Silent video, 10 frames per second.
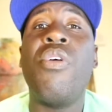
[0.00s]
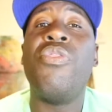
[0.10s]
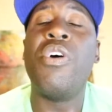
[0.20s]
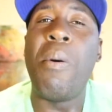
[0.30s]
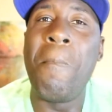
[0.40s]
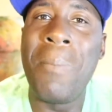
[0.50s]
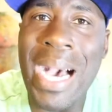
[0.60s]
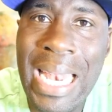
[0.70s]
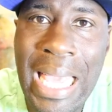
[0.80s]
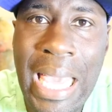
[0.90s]
the
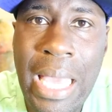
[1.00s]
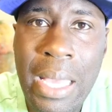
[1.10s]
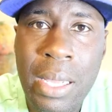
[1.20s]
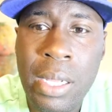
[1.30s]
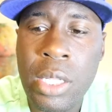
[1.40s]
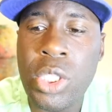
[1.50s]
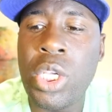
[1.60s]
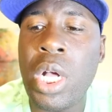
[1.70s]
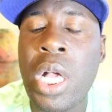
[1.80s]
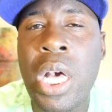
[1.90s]
money
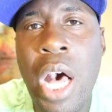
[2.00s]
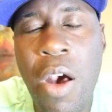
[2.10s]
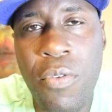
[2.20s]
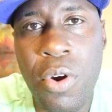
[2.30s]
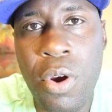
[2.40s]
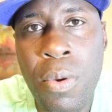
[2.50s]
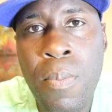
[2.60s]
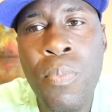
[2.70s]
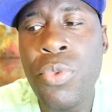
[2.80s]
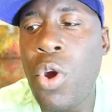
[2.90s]
to cover
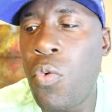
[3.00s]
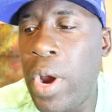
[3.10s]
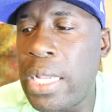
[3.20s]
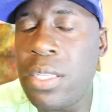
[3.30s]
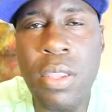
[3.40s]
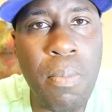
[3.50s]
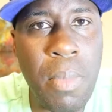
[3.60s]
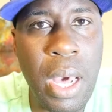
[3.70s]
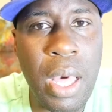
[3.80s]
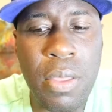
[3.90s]
the rest of the
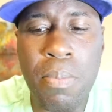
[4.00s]
month.